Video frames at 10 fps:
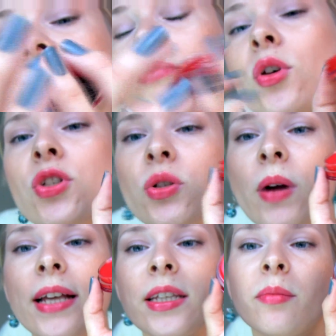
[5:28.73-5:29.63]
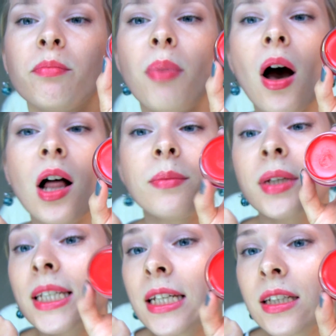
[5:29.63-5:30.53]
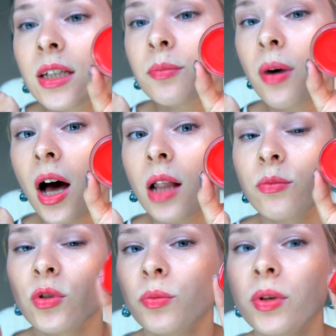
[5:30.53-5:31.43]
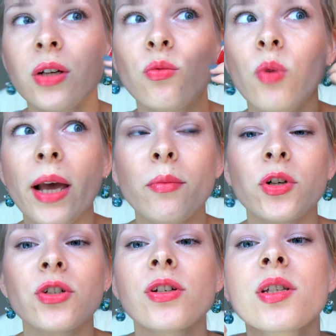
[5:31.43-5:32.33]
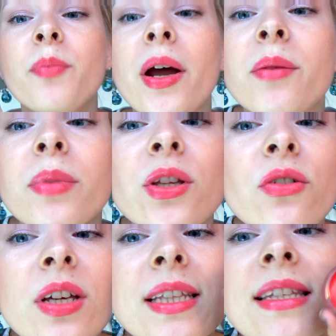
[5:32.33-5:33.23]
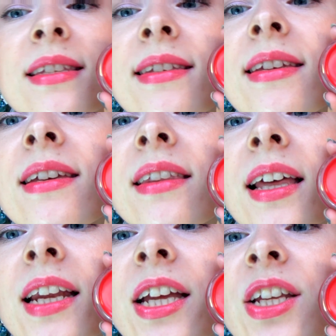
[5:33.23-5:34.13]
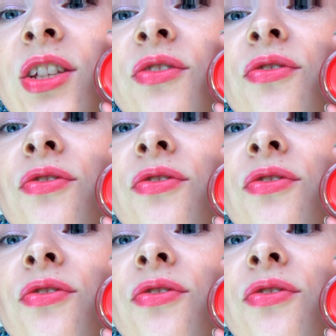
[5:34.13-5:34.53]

moisturizing balm, a tinted balm, would be way more transparent, but you can see that it is